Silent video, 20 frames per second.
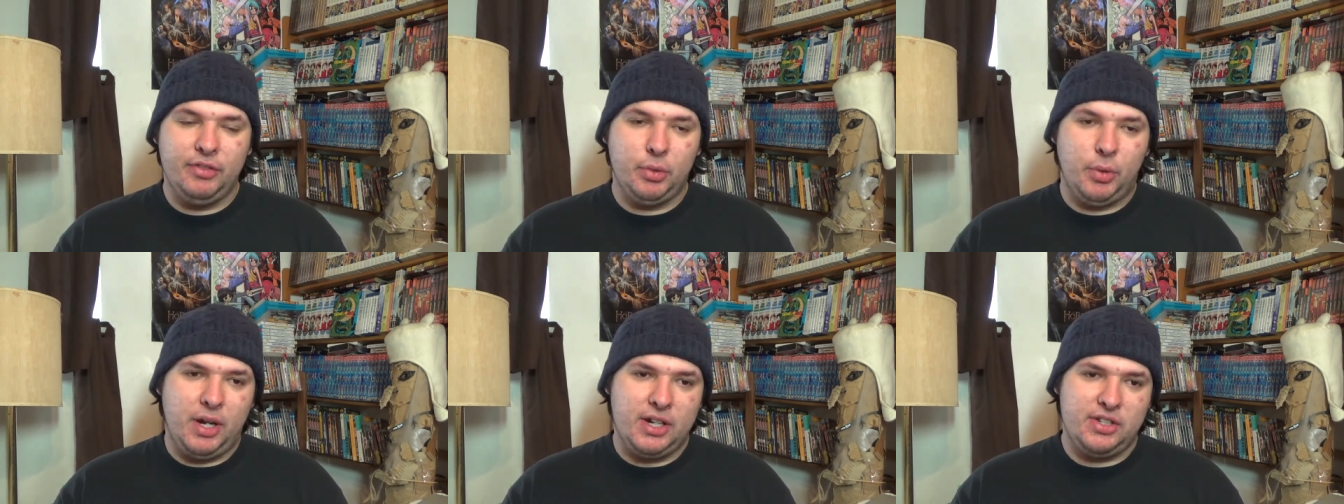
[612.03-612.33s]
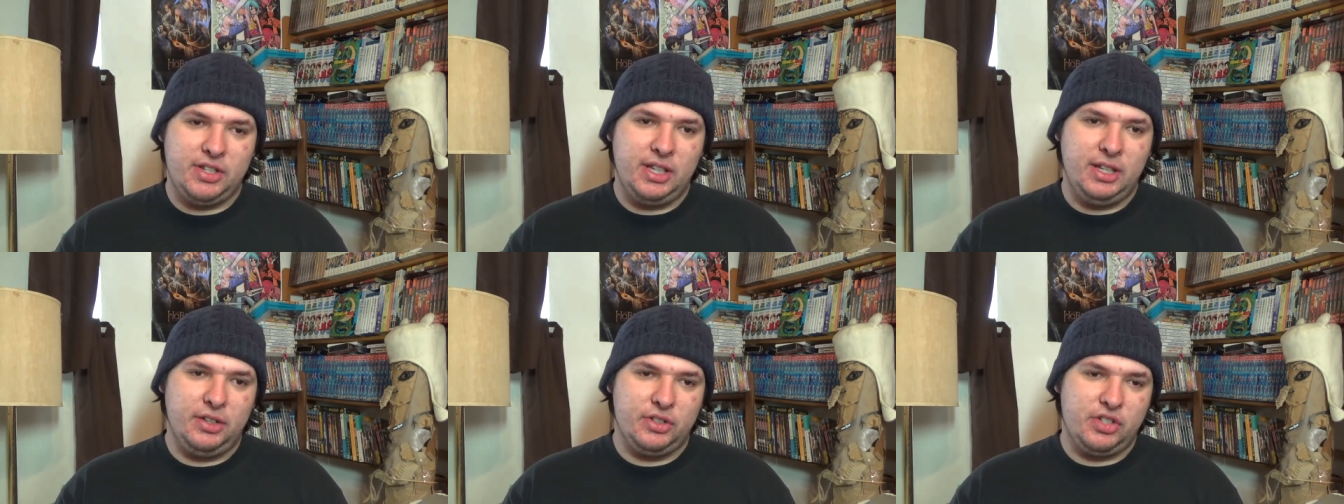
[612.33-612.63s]
to
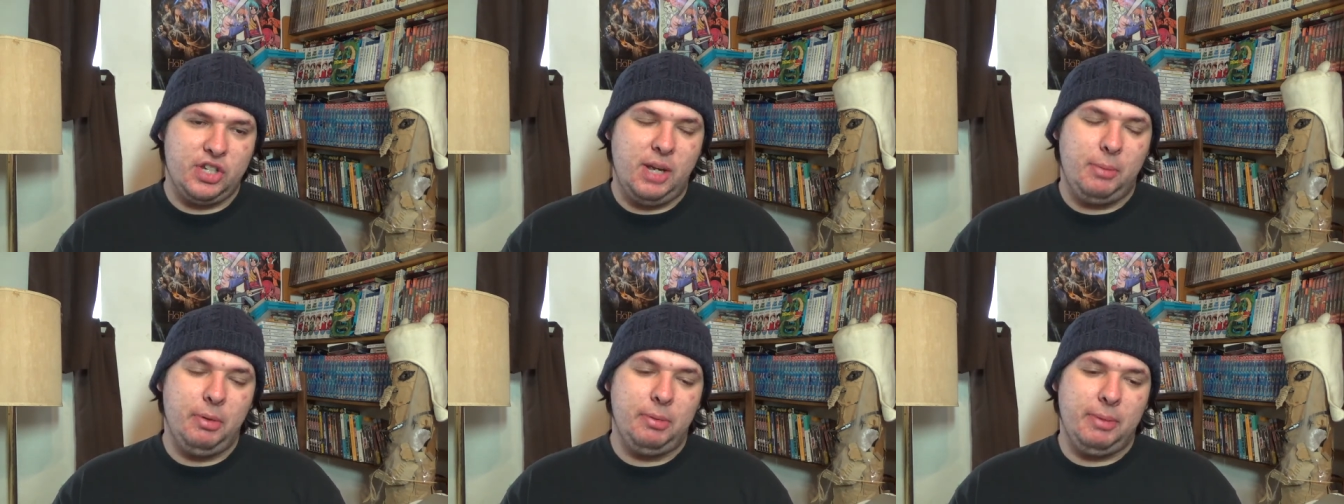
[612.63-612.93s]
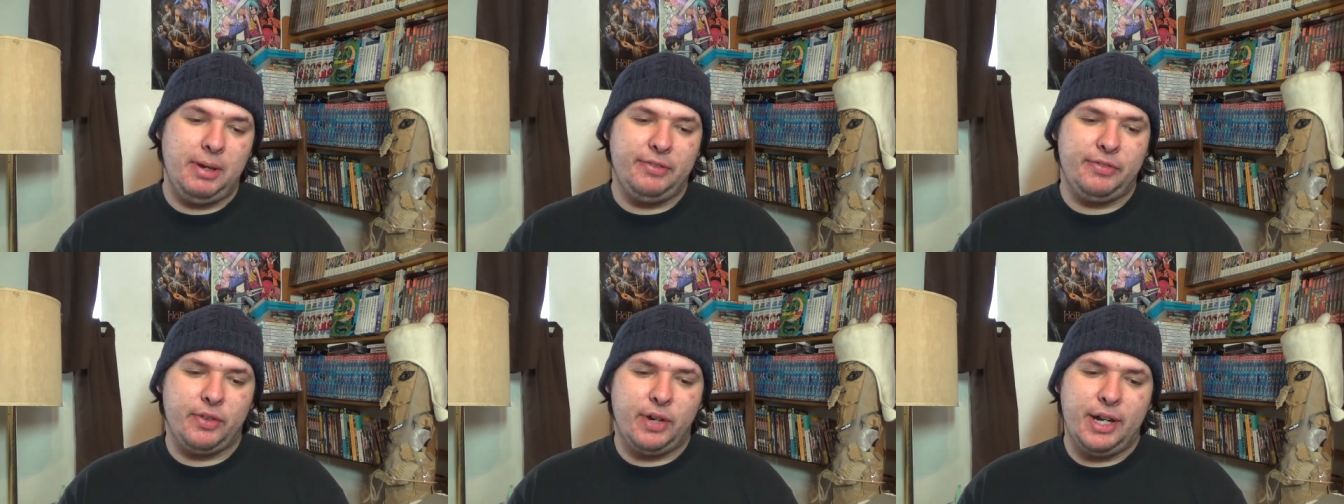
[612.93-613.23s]
watch the English dub with
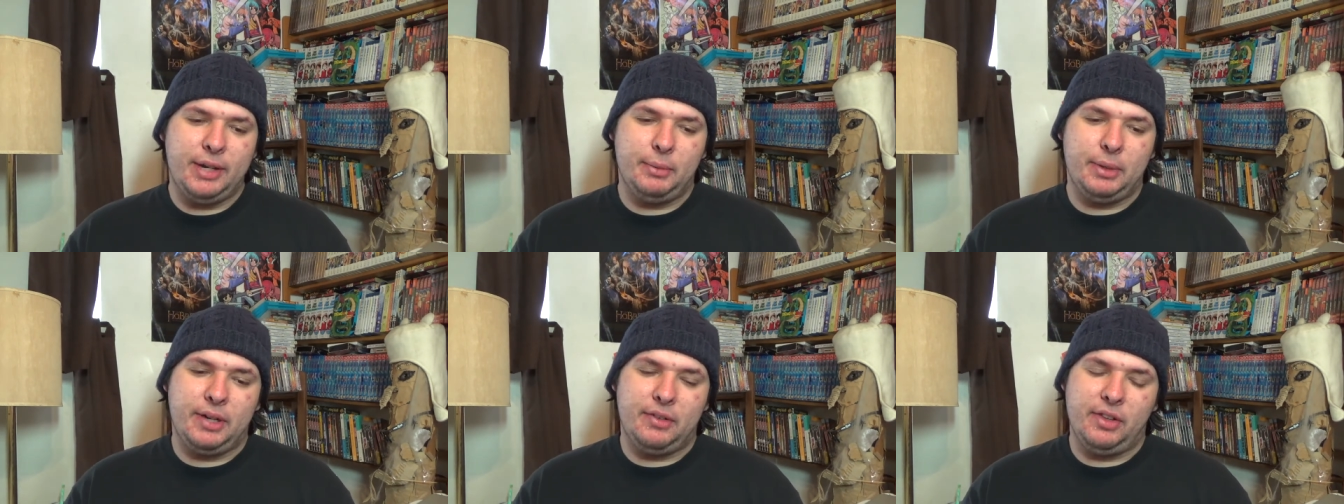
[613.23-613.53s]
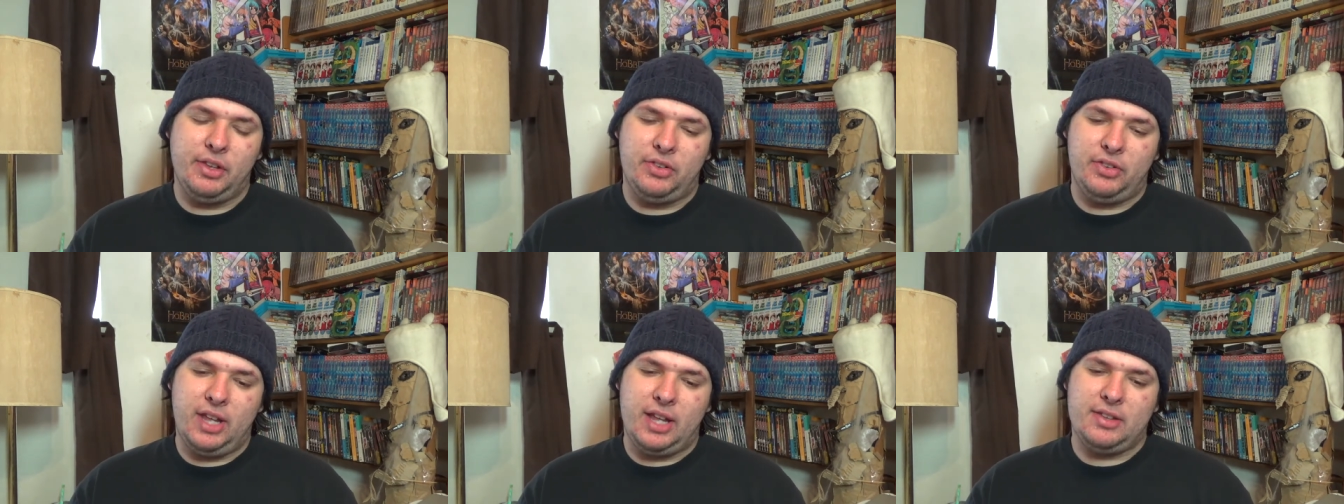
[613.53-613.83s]
my friend whenever
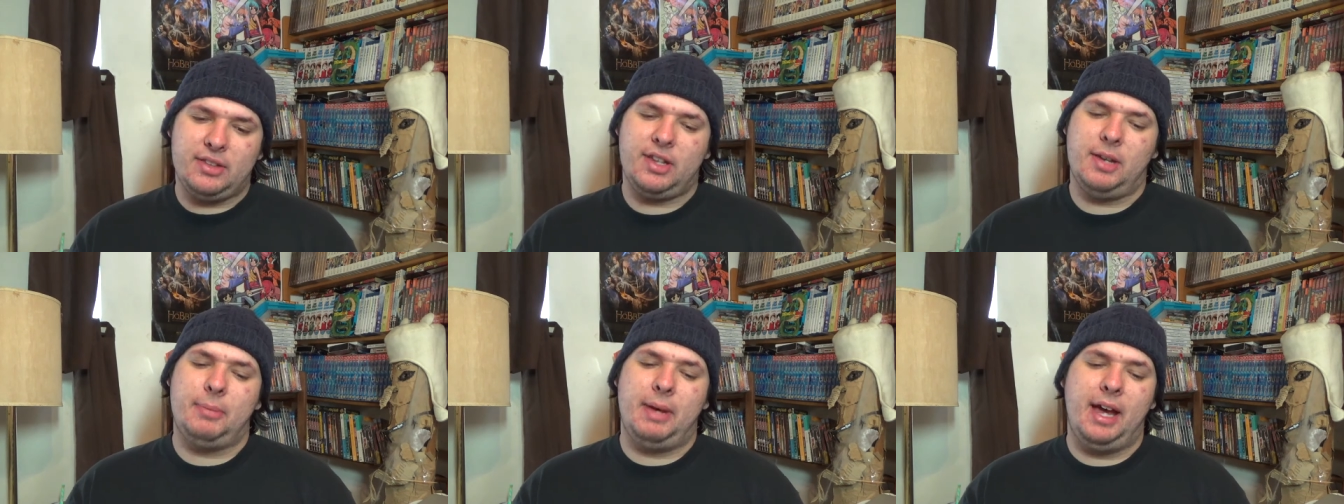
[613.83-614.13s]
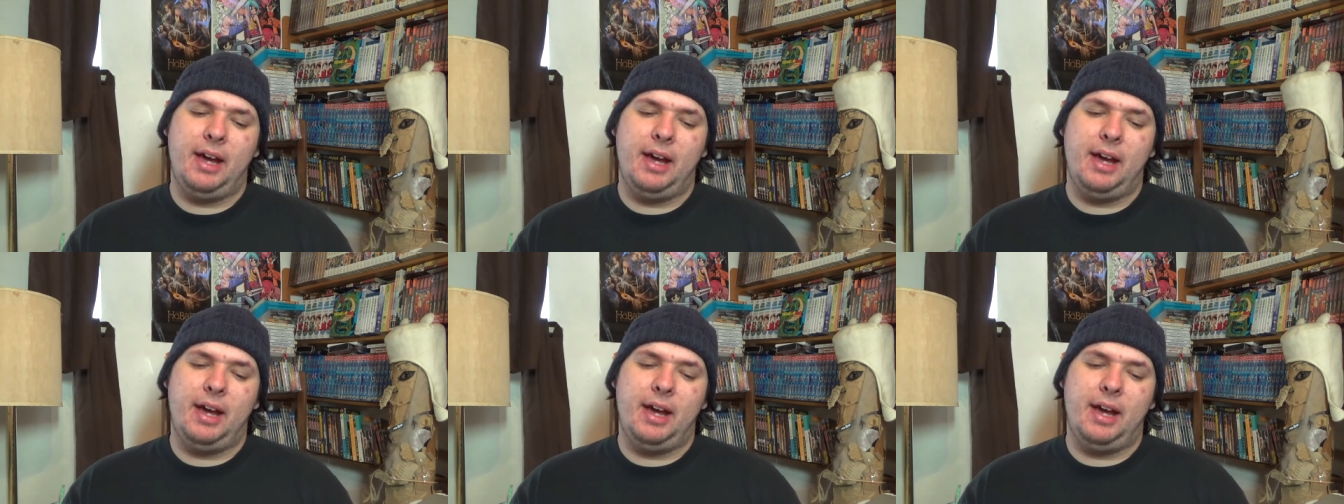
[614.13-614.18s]
the sets come